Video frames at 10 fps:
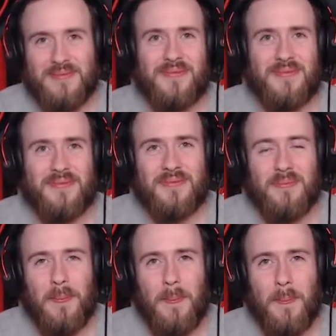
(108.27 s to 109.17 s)

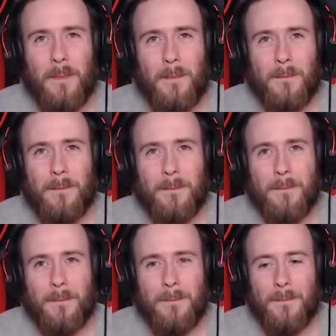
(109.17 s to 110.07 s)

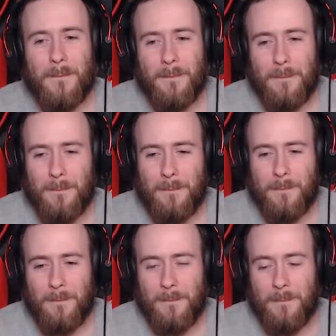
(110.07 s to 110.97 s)

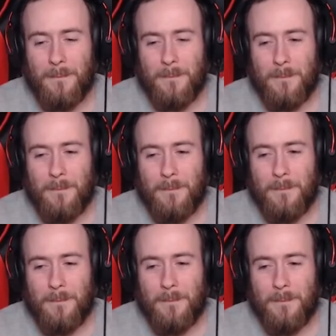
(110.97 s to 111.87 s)

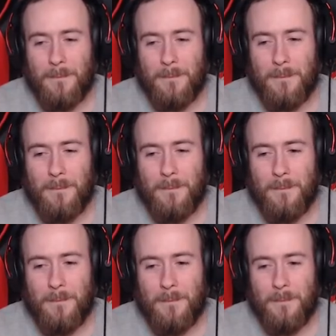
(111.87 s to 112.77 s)

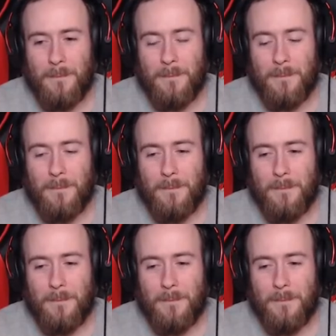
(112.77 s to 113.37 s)
The person shown says nothing.